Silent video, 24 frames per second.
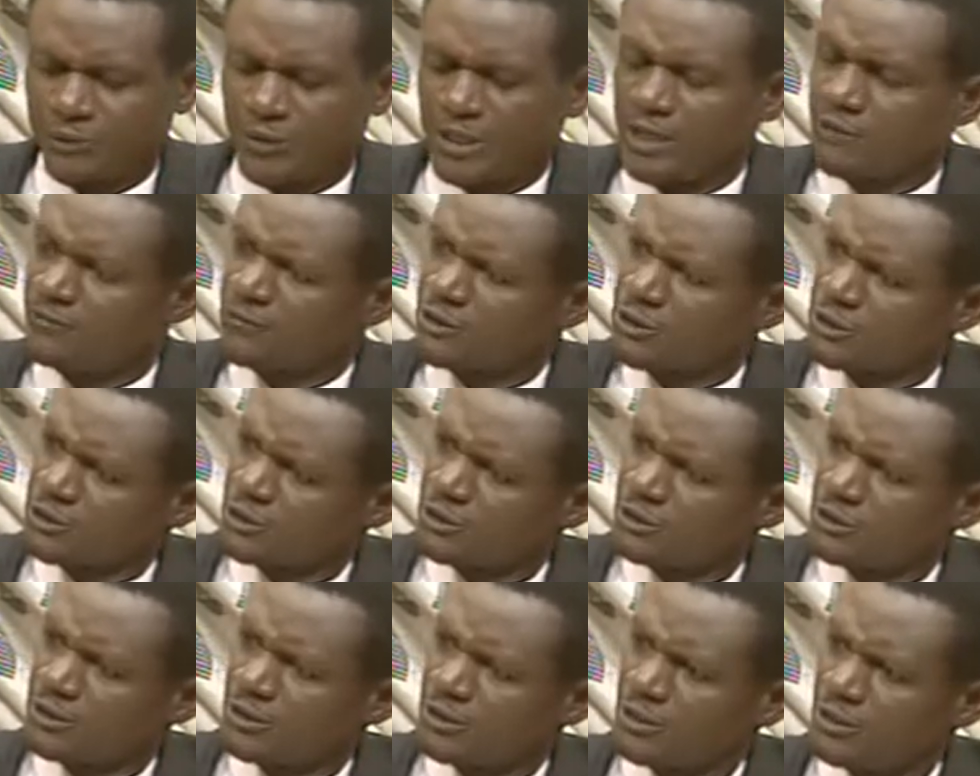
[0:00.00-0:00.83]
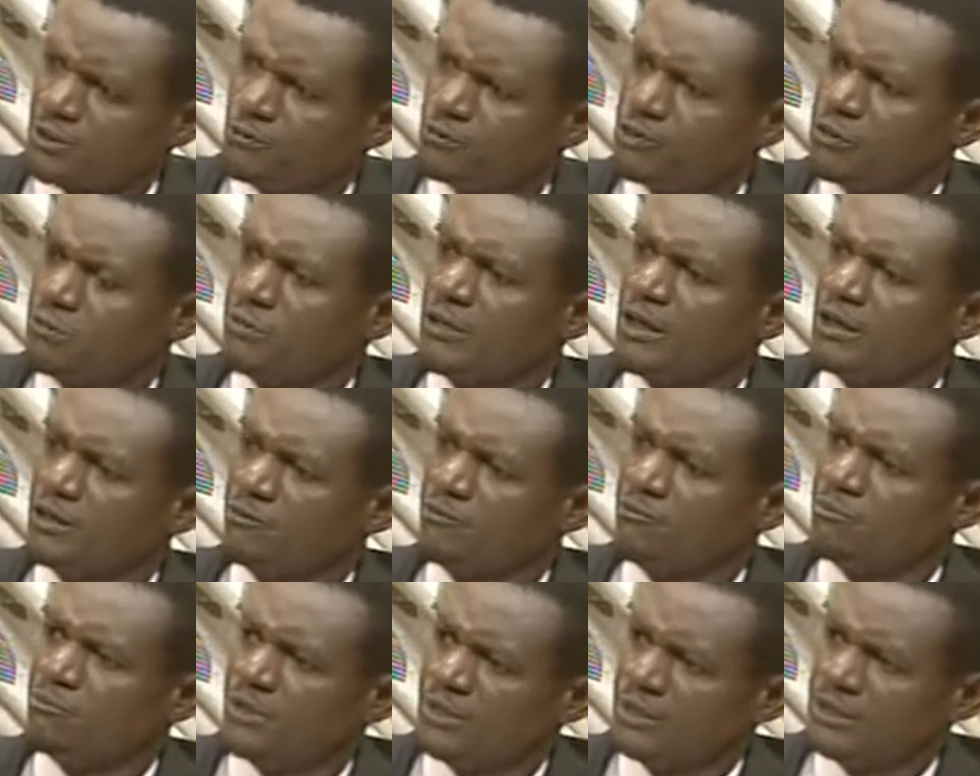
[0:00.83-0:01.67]
if such huge amount
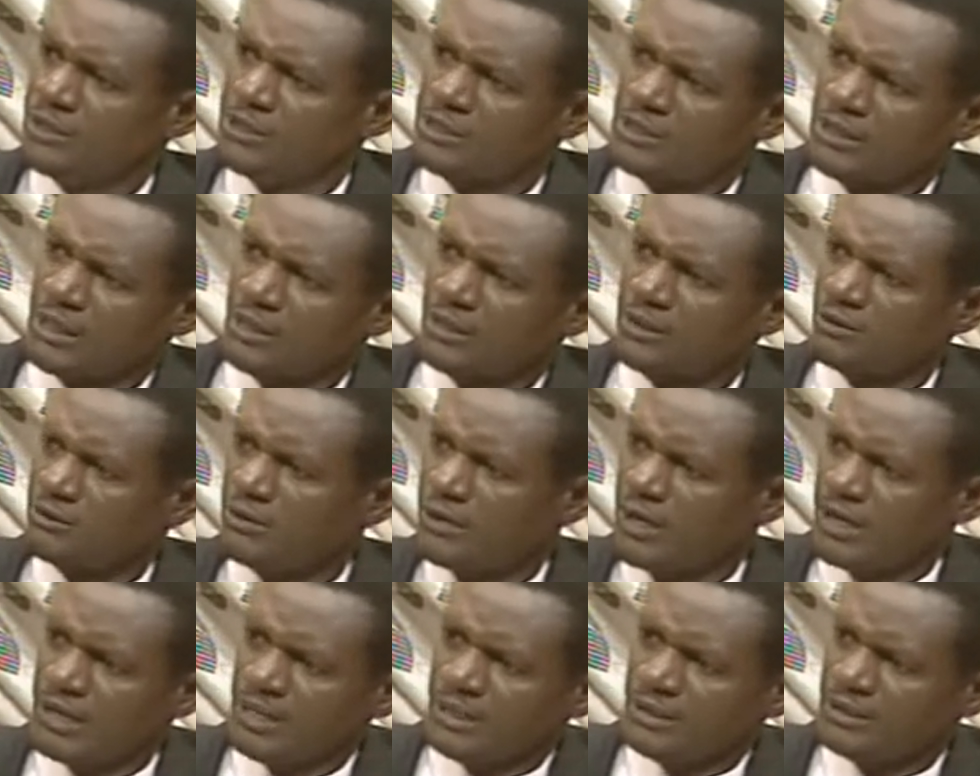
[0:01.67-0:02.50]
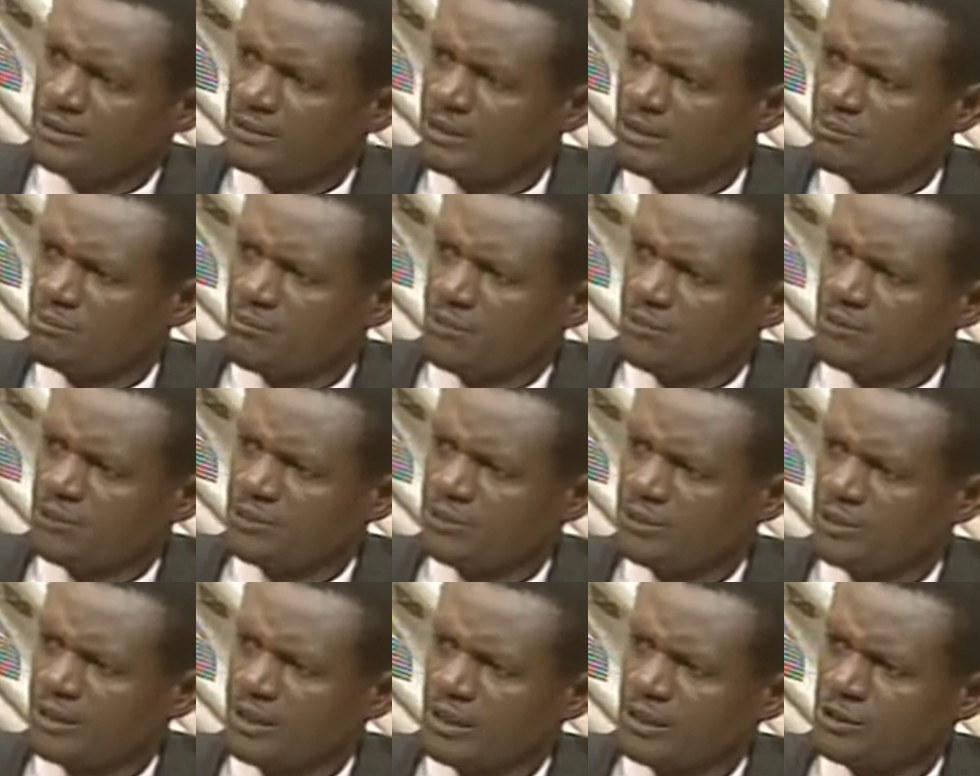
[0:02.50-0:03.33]
of money circulate
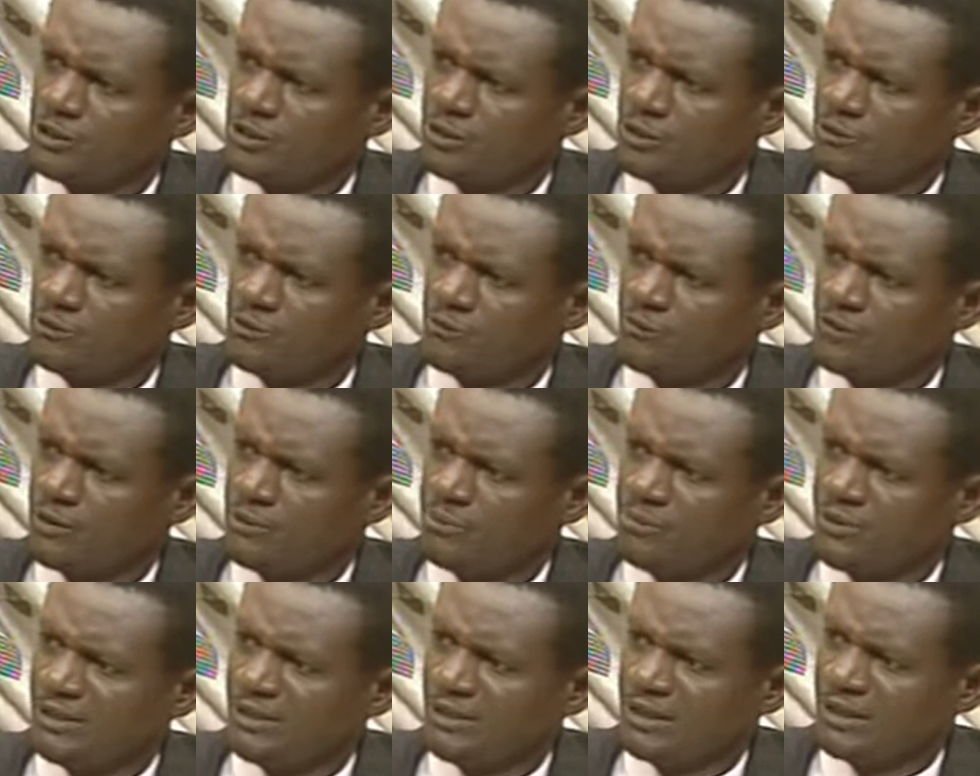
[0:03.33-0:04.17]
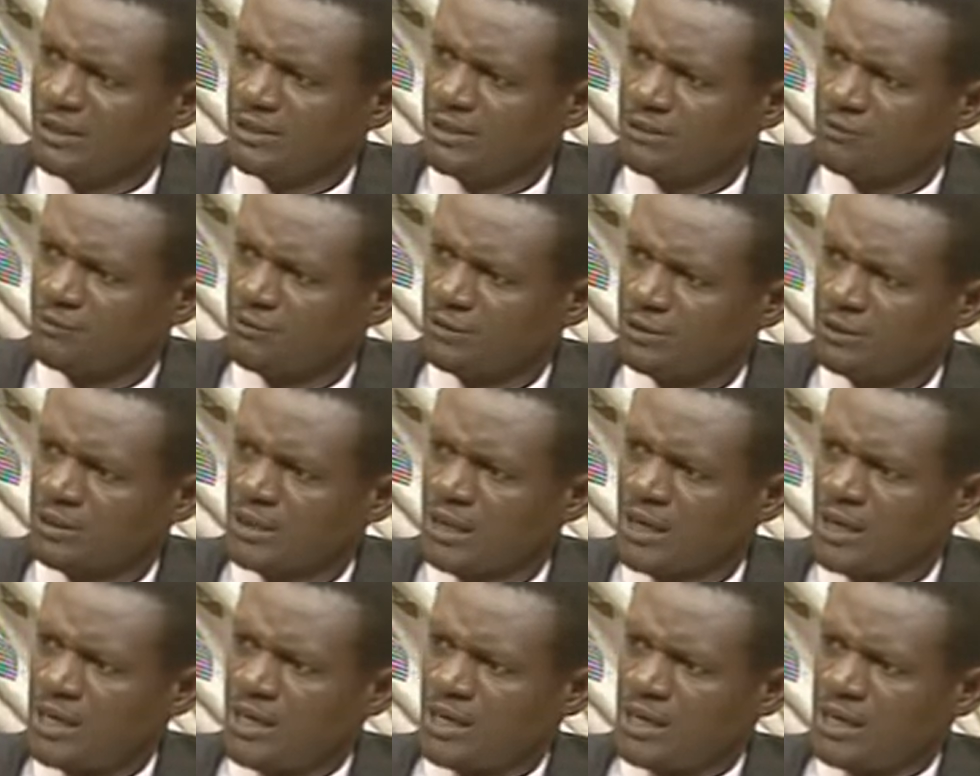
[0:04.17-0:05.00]
among the HLM of the police force,
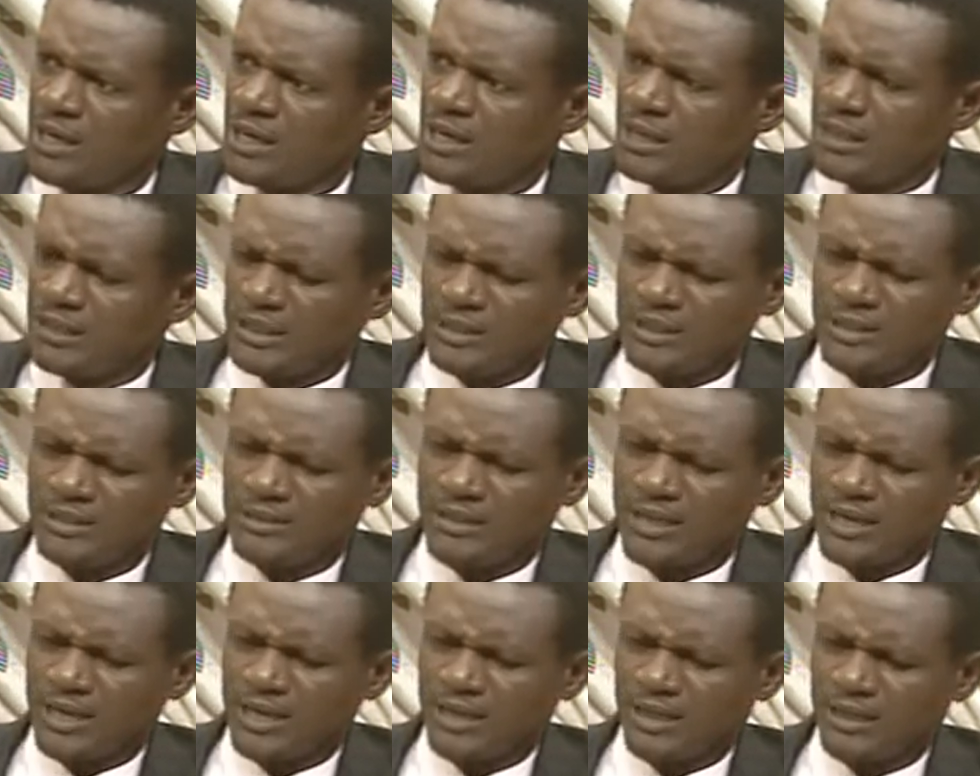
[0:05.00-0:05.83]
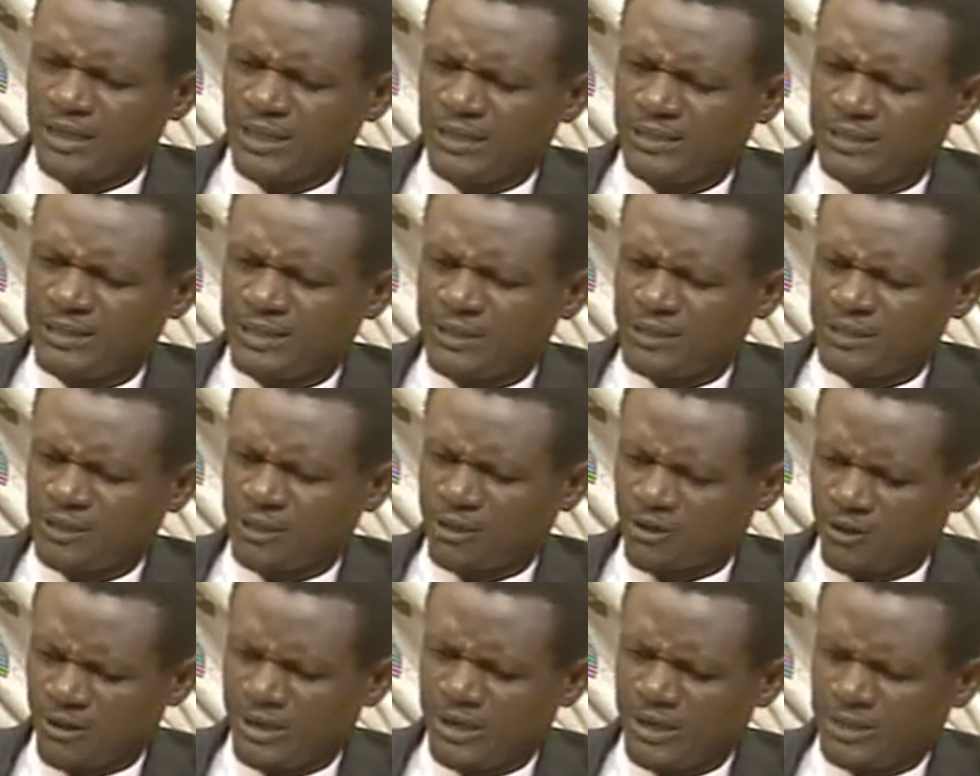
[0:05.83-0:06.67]
isn't there a
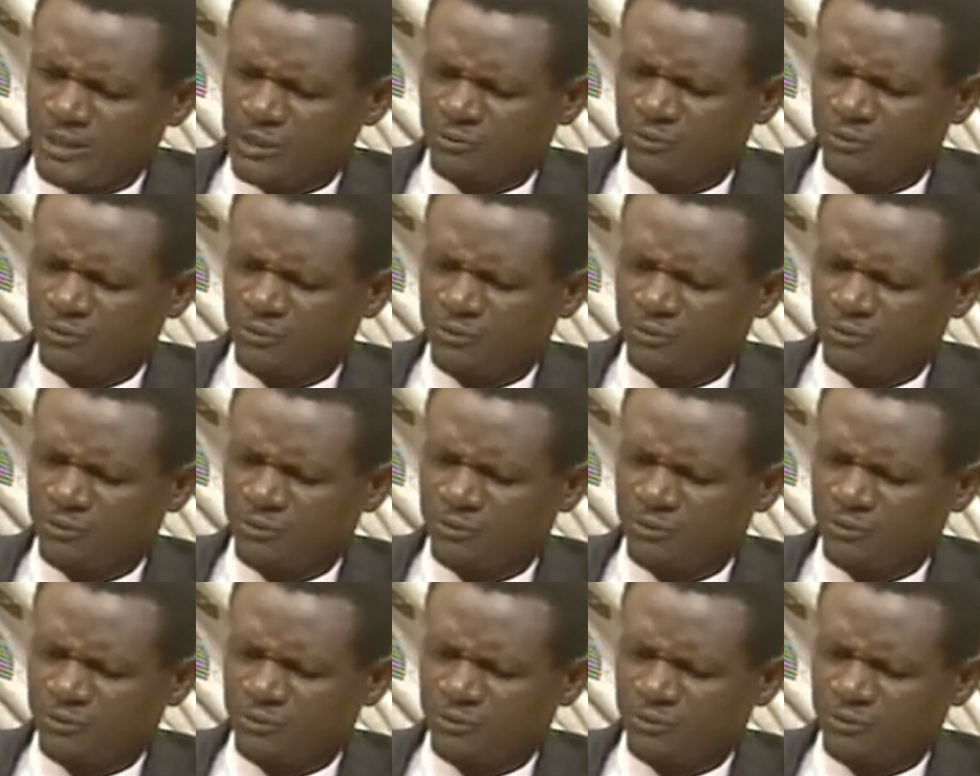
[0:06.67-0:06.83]
disconnect